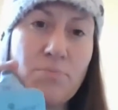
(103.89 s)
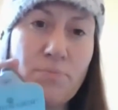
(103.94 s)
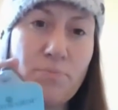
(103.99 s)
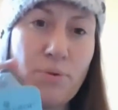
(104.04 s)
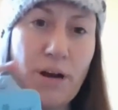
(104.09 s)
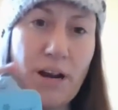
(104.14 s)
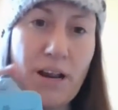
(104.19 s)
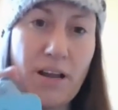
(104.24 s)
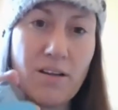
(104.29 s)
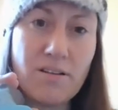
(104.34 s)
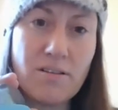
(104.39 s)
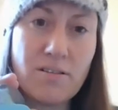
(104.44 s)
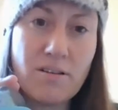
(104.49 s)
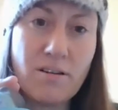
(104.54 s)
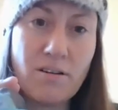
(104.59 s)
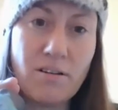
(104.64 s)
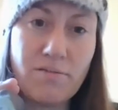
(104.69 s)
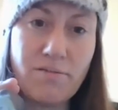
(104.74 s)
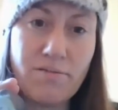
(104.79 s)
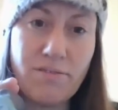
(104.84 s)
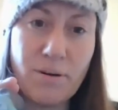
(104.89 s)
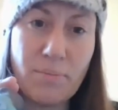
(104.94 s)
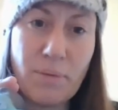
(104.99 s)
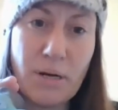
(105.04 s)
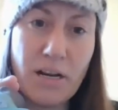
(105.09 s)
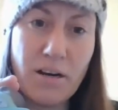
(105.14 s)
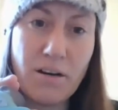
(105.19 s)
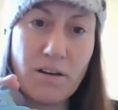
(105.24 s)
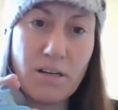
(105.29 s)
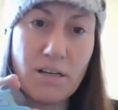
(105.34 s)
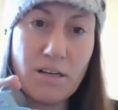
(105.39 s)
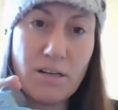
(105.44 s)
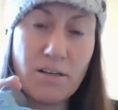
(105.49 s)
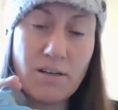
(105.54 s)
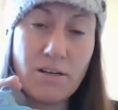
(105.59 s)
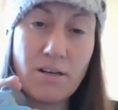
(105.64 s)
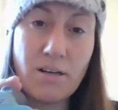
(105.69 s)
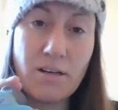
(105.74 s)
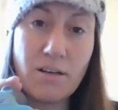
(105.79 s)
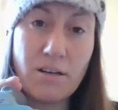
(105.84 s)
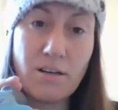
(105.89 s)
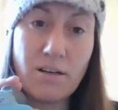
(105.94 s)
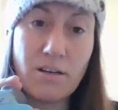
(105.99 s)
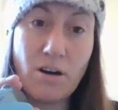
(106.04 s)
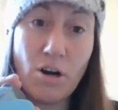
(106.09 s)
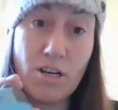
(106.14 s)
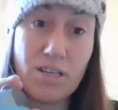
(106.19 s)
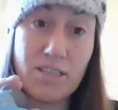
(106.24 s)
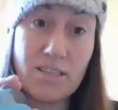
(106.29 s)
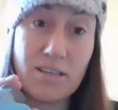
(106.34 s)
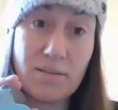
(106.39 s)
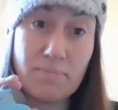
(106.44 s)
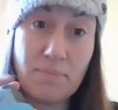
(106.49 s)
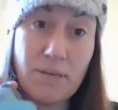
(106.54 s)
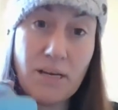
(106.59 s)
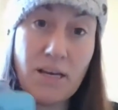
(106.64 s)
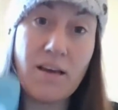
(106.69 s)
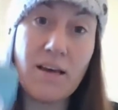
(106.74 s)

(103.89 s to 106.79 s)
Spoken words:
brand called Furminator, awesome.